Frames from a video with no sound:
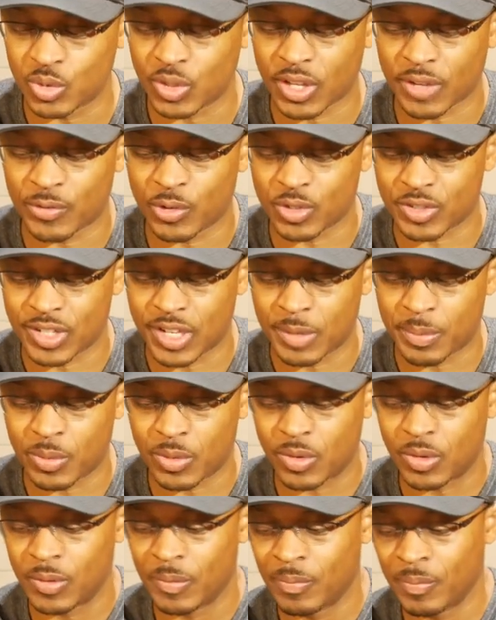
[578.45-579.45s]
like, for
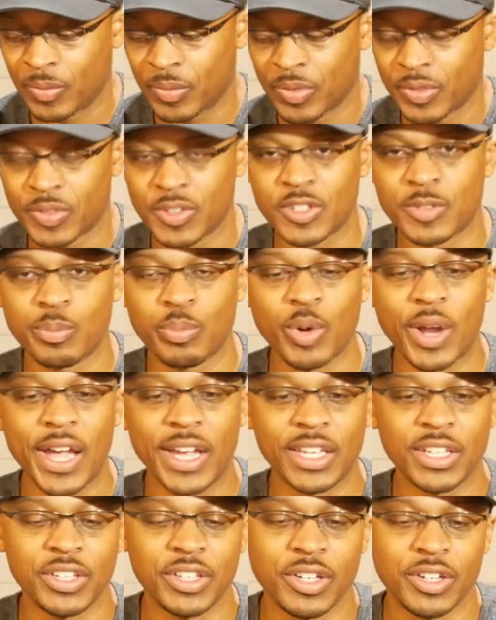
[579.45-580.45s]
example, this
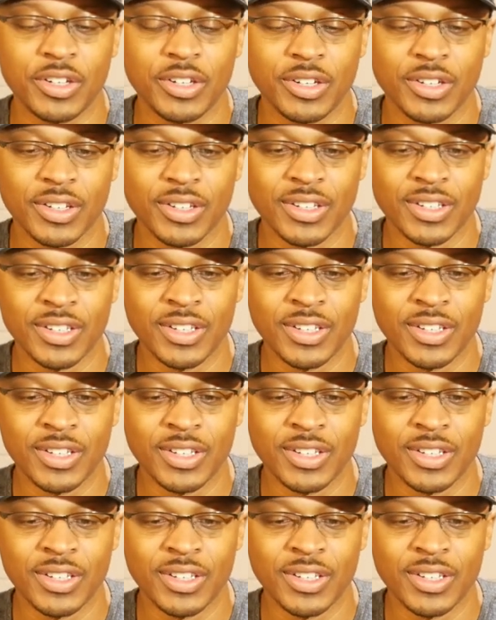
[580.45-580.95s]
bracket here,